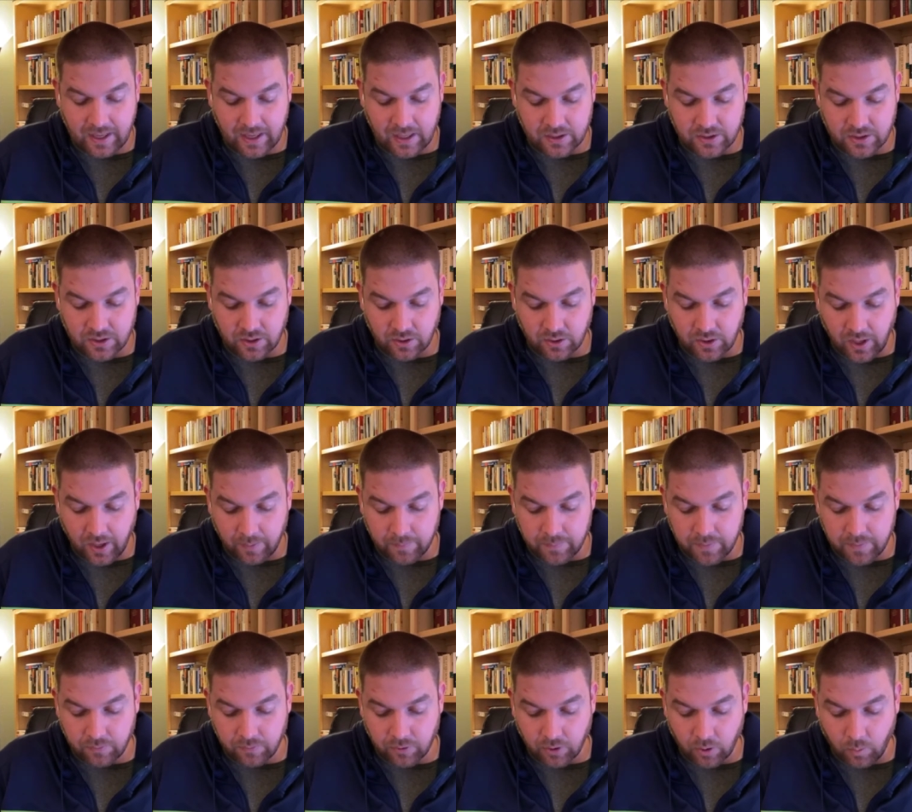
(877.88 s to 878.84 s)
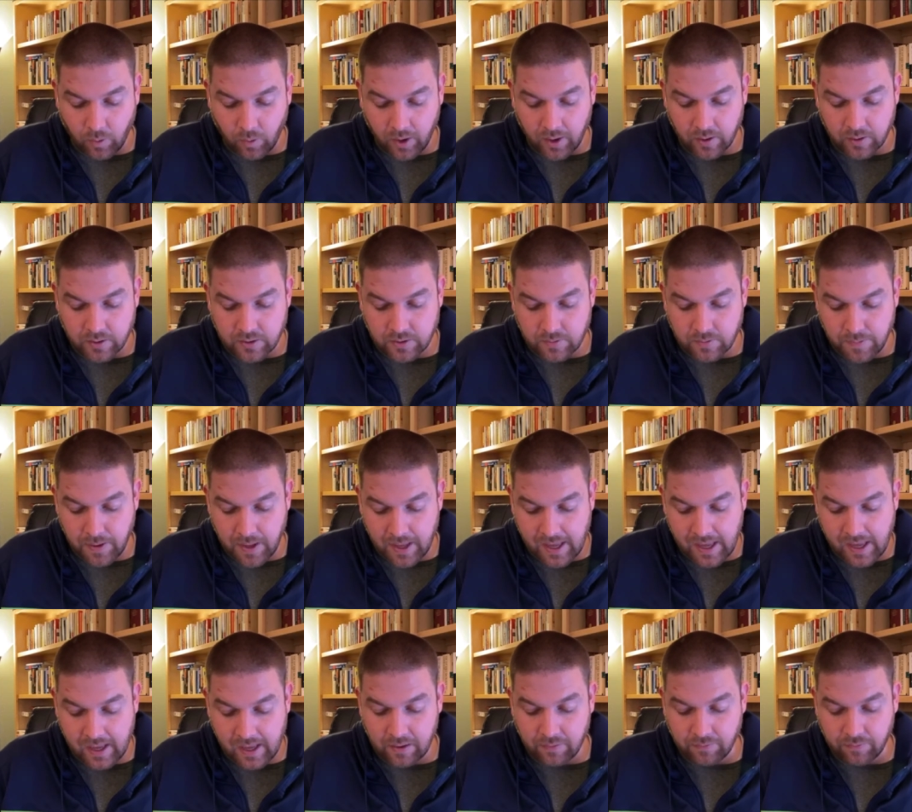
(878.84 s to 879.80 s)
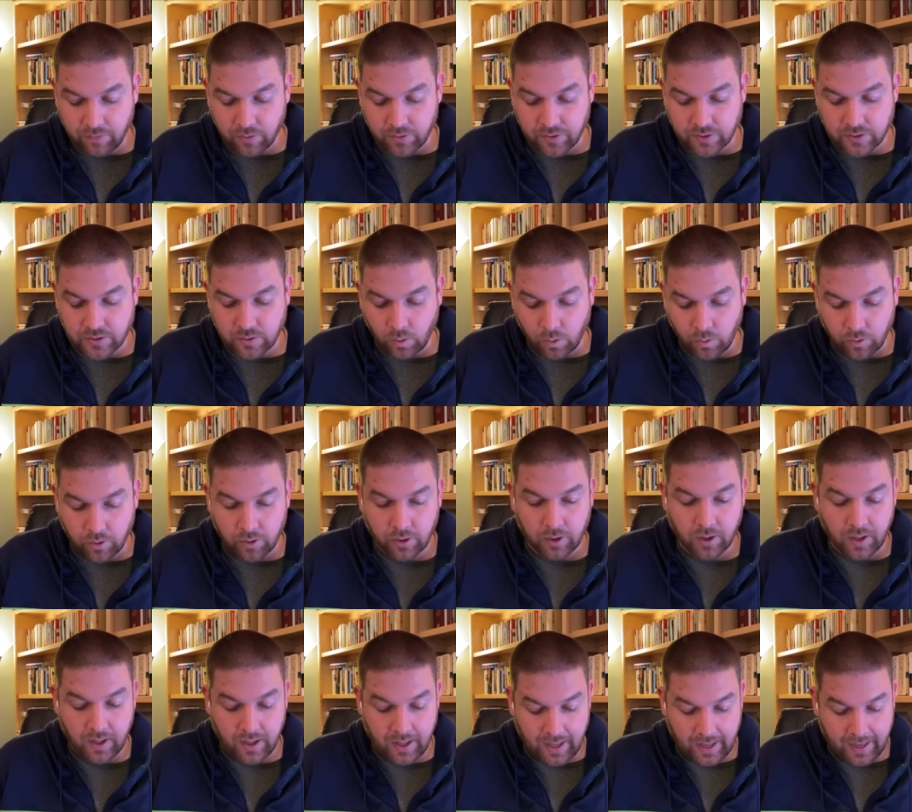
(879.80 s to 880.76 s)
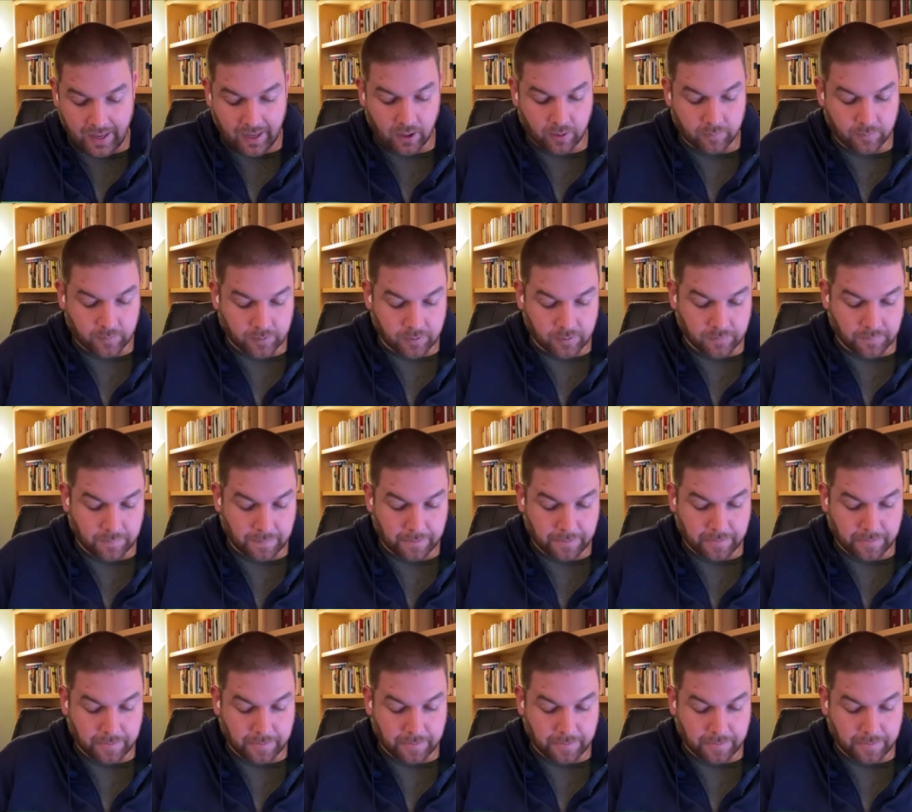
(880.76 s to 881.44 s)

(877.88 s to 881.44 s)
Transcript: and shall not be required to pay for the torn animal.